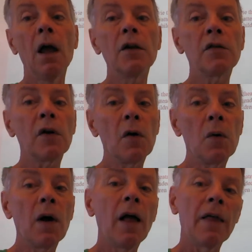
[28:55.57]

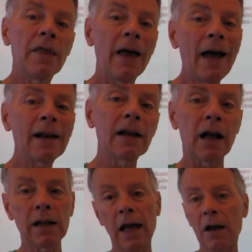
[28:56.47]
So that
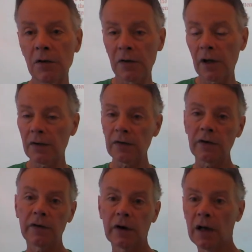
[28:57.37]
allows us
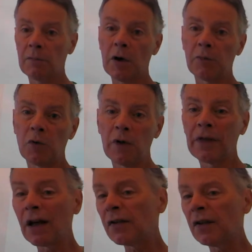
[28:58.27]
to come up
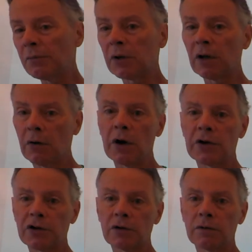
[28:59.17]
with a simple
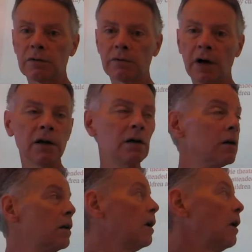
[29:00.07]
equation, right?
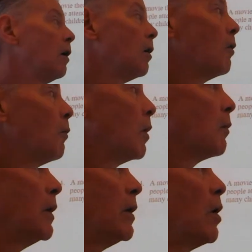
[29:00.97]
Where
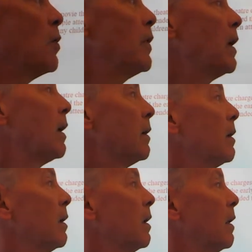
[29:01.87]
we know that
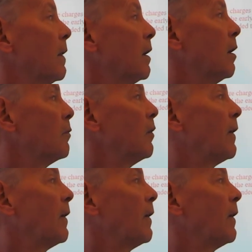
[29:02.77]
the number of